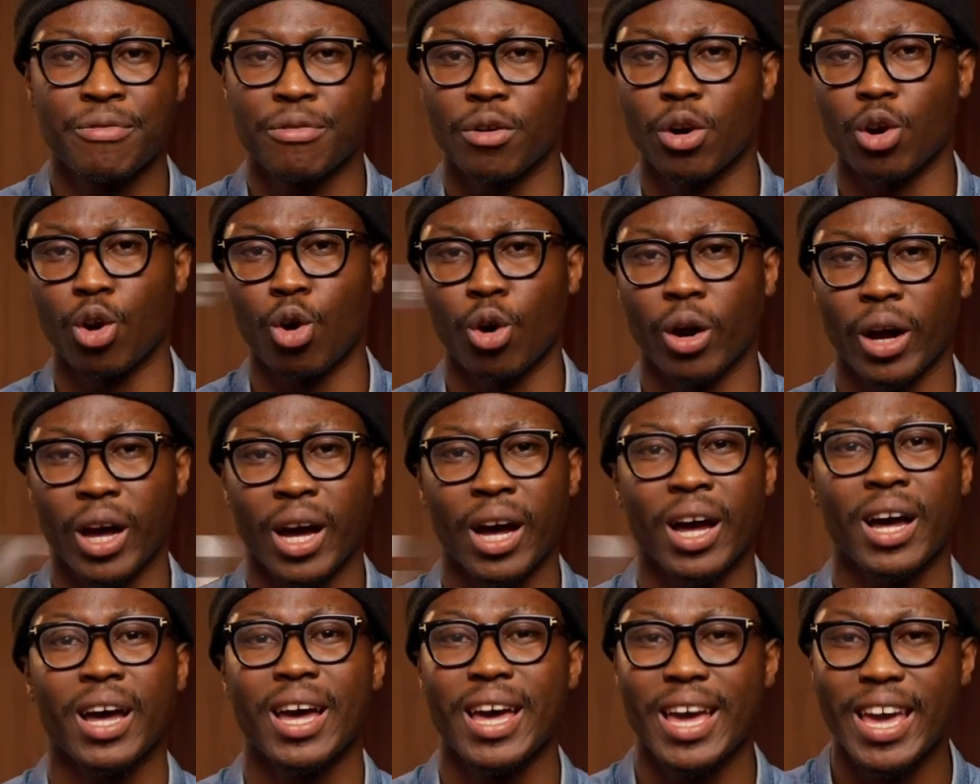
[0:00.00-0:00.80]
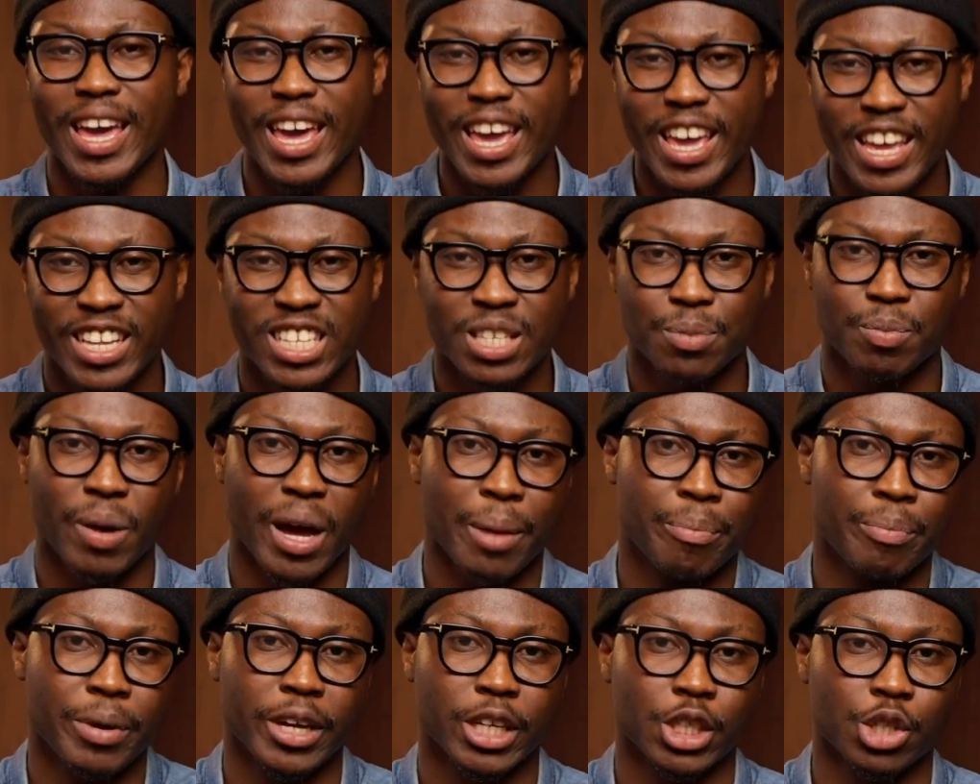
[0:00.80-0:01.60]
for longer is
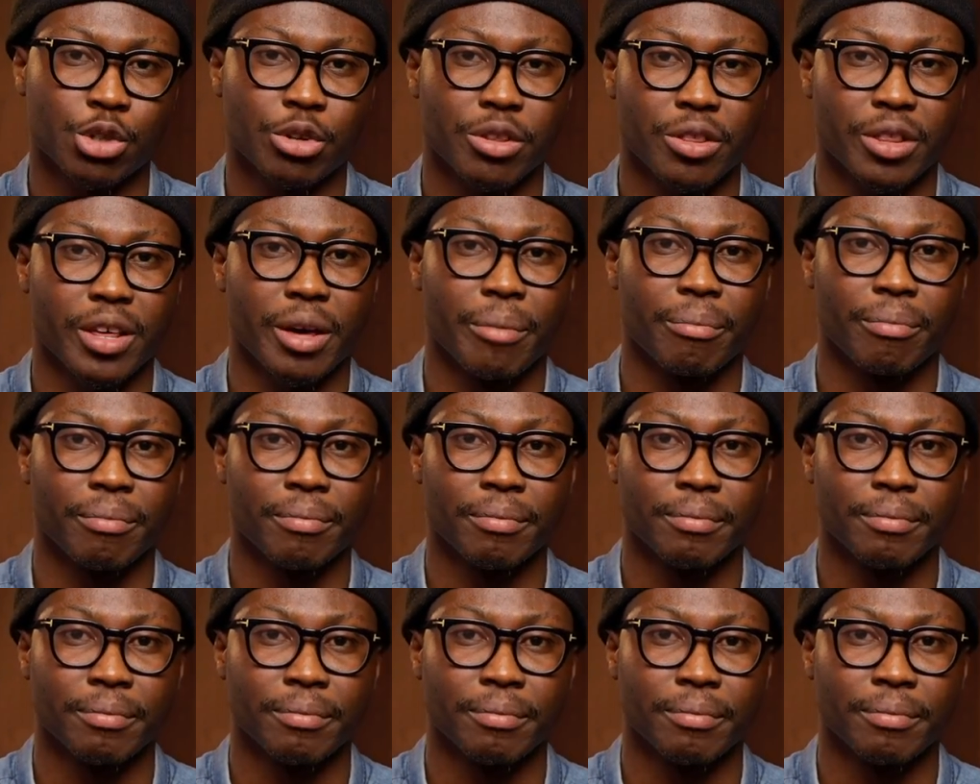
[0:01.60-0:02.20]
by picturing them.